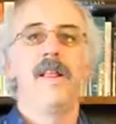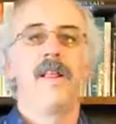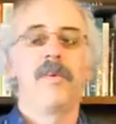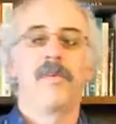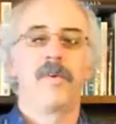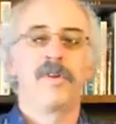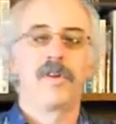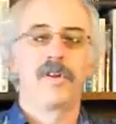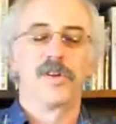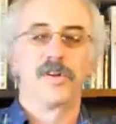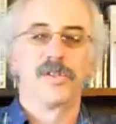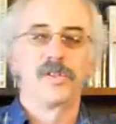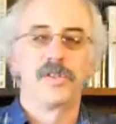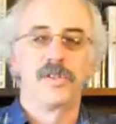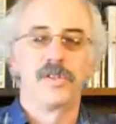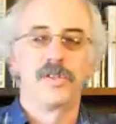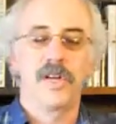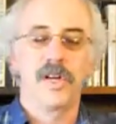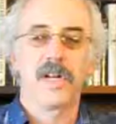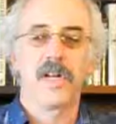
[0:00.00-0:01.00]
when you're
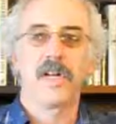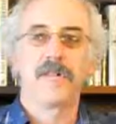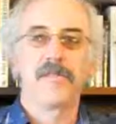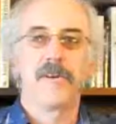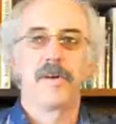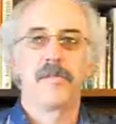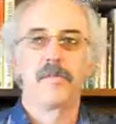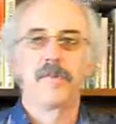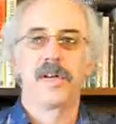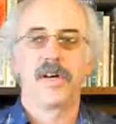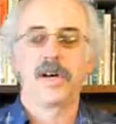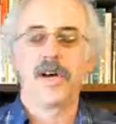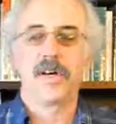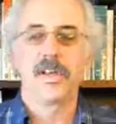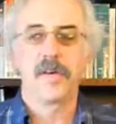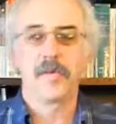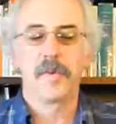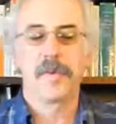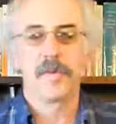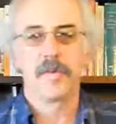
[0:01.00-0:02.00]
trying to live up to
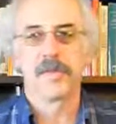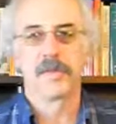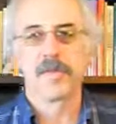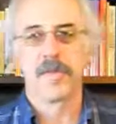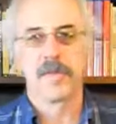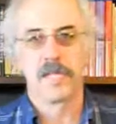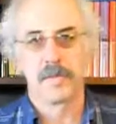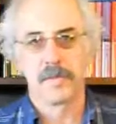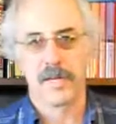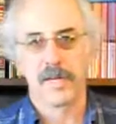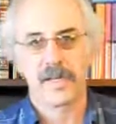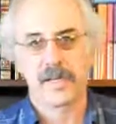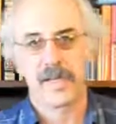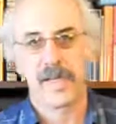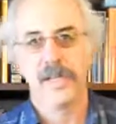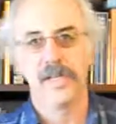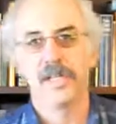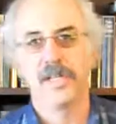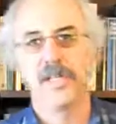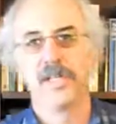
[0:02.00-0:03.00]
other people's
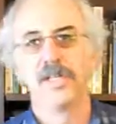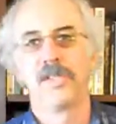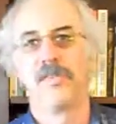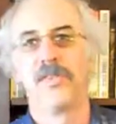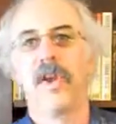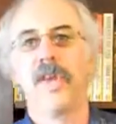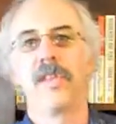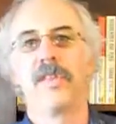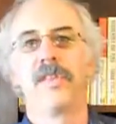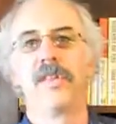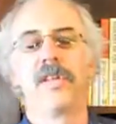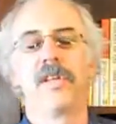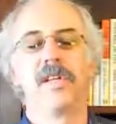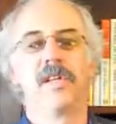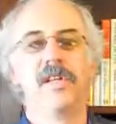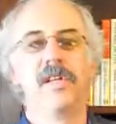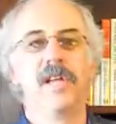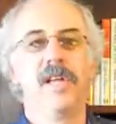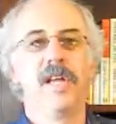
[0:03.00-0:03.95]
expectations rather than